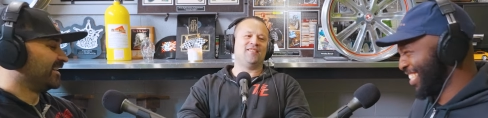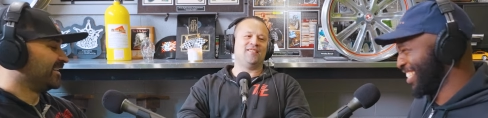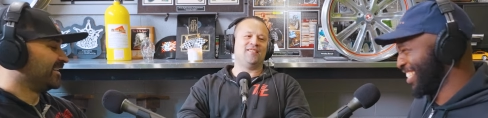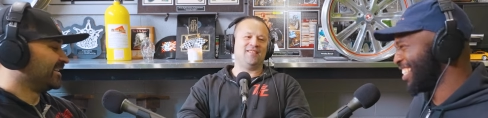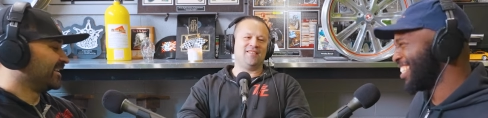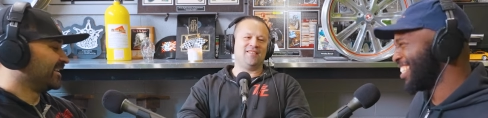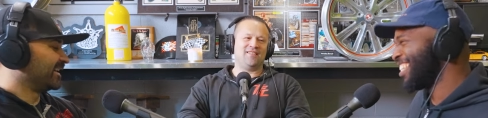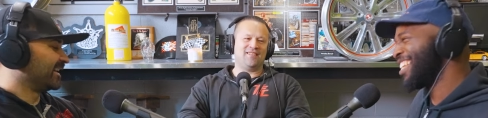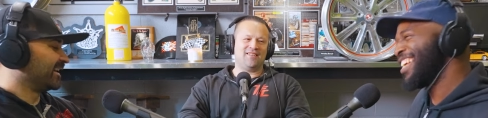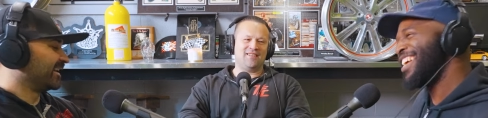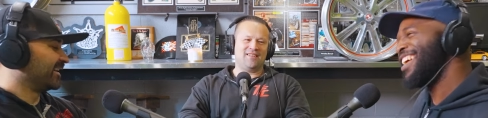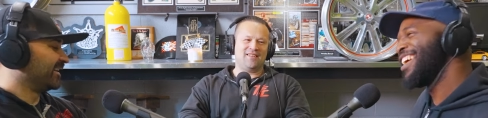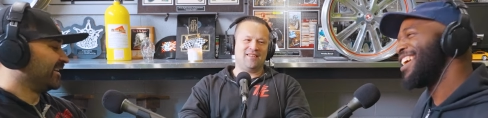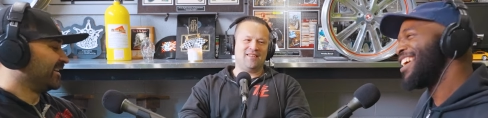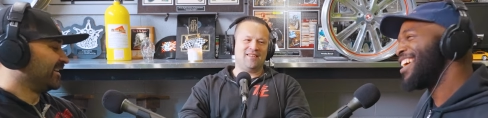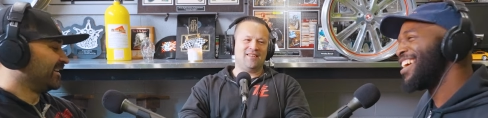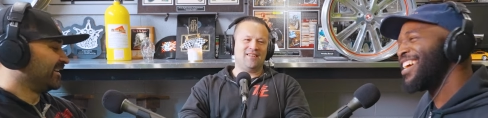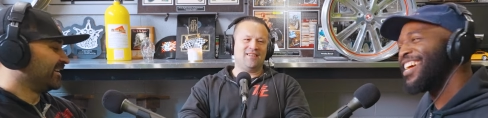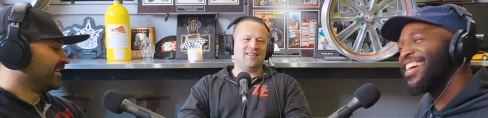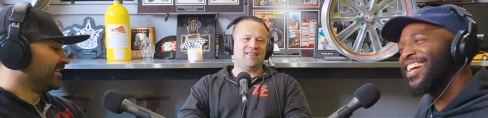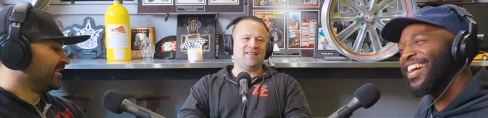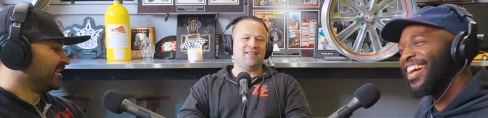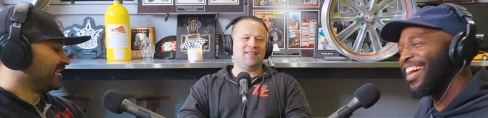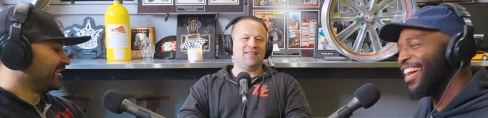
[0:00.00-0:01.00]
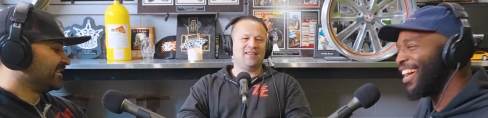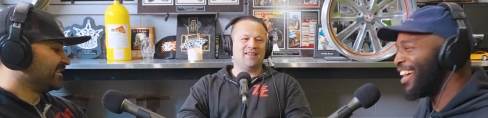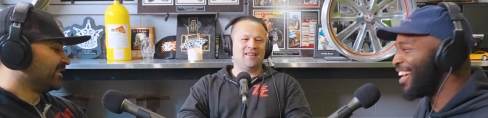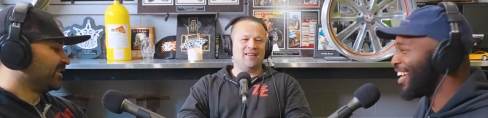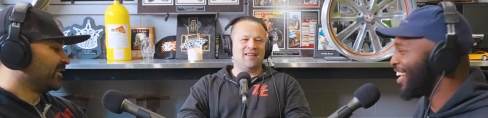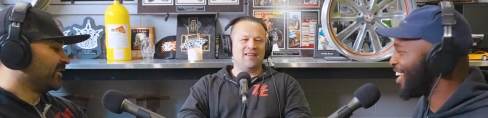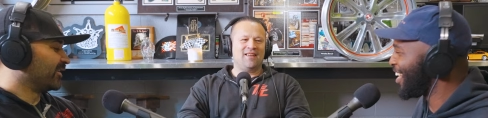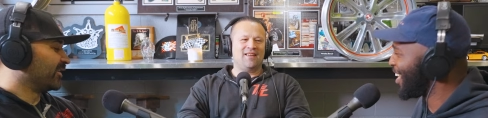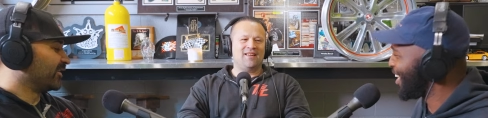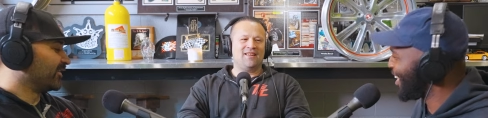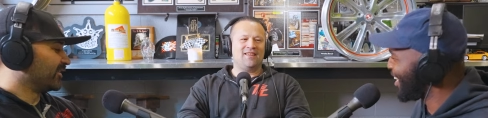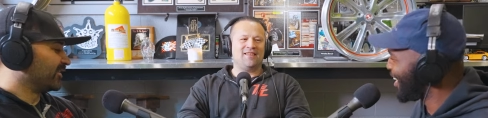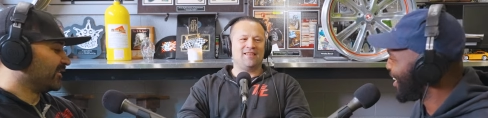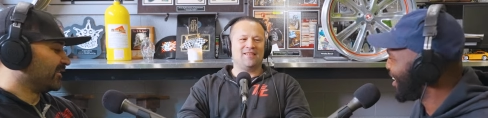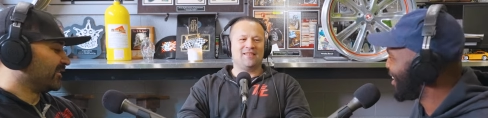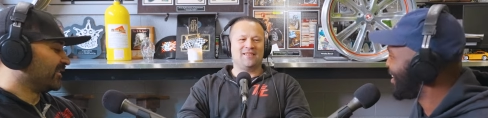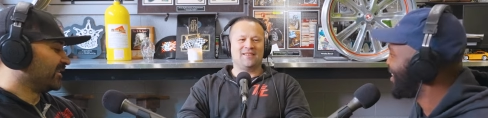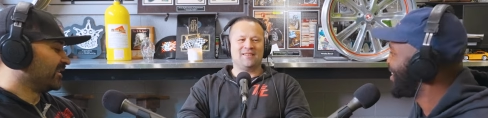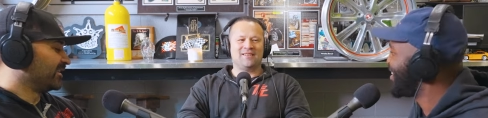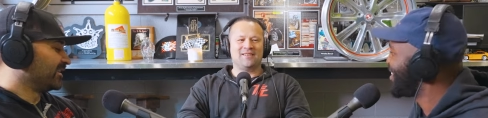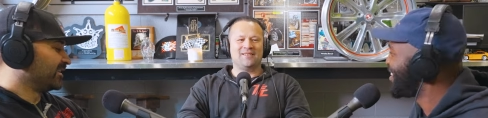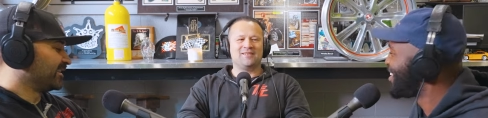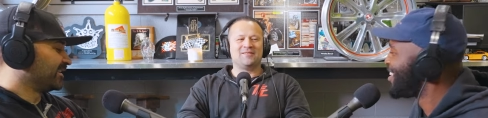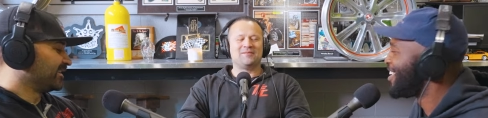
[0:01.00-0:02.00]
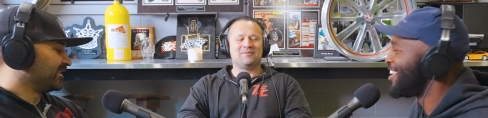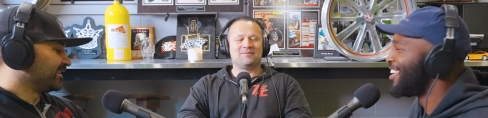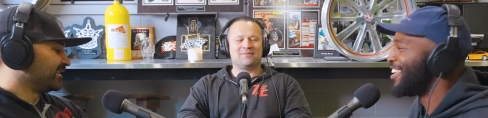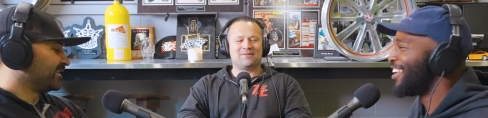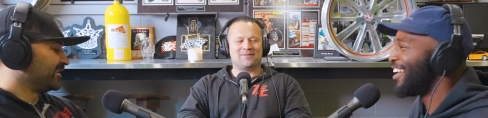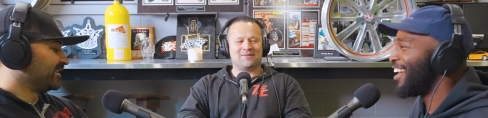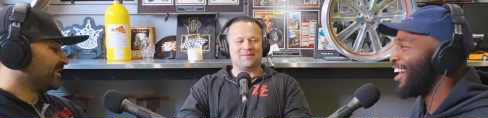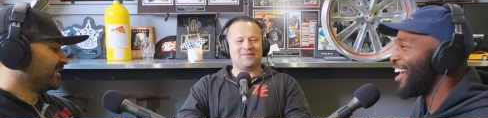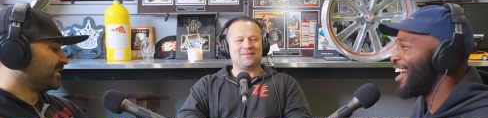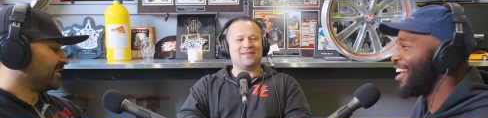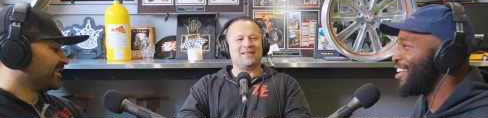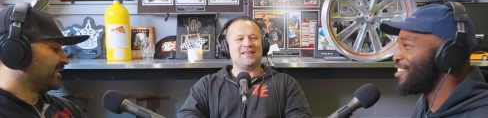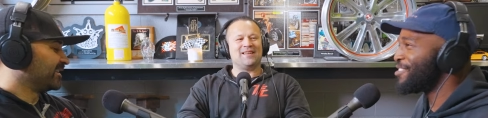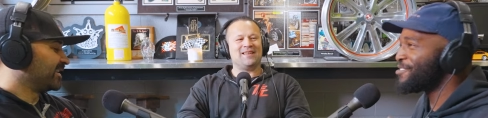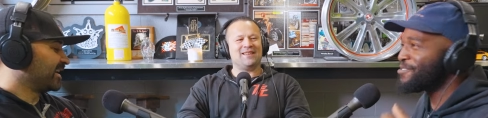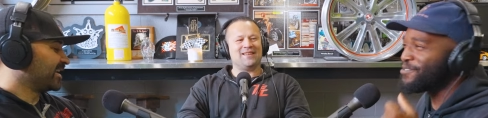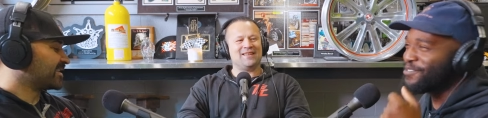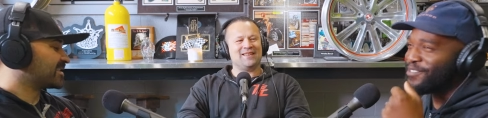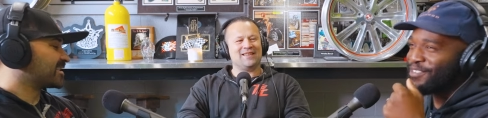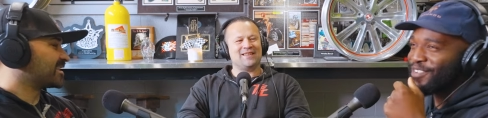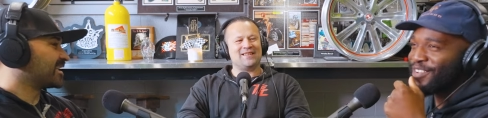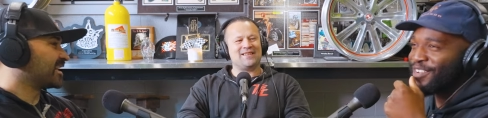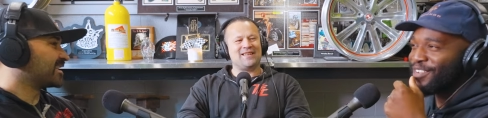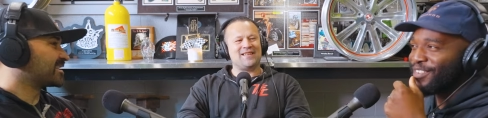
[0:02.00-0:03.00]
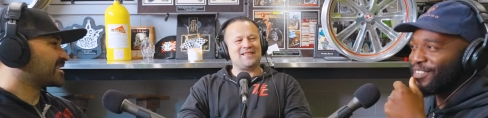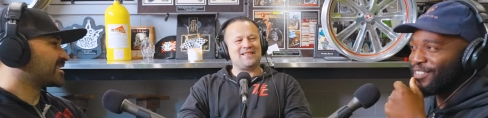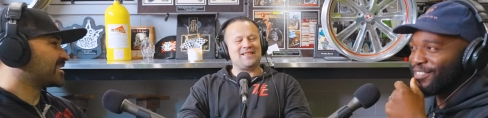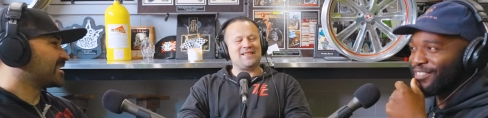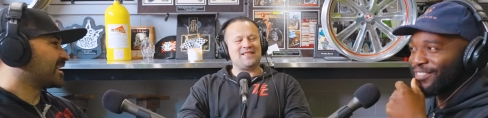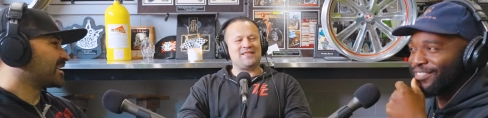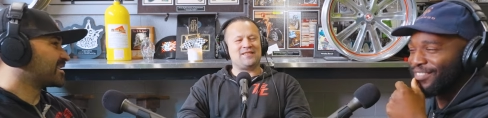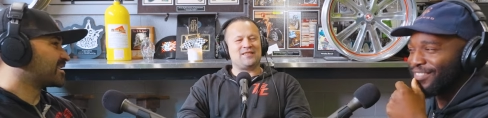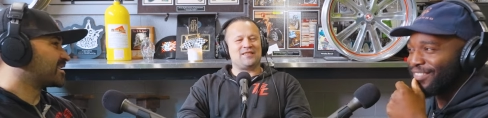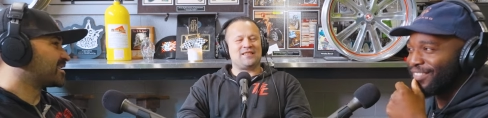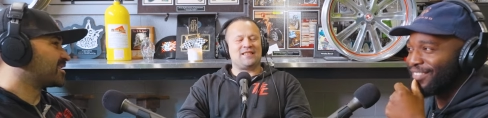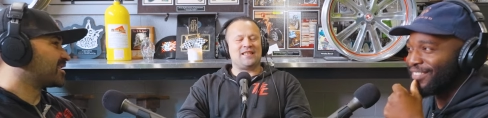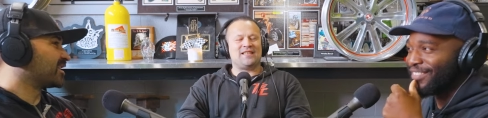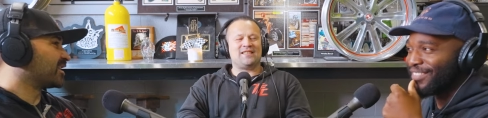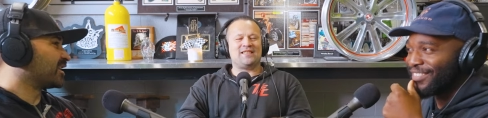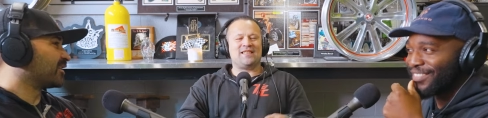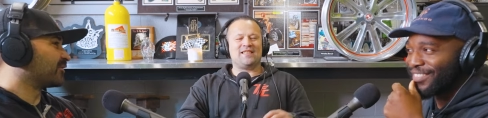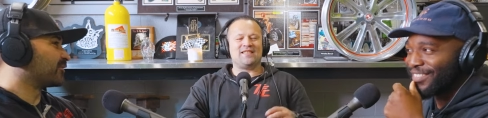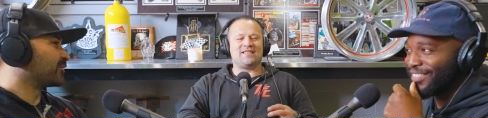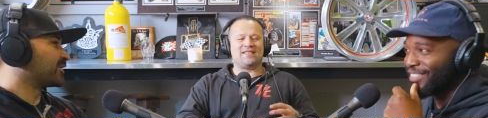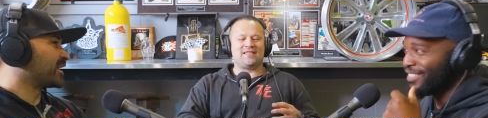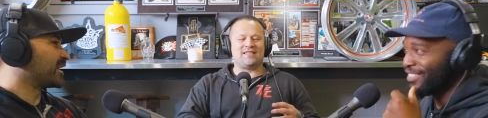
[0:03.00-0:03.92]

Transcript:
Speaker 1: No. Yeah. Uh, no. I don't. That's that's this that's is, tough is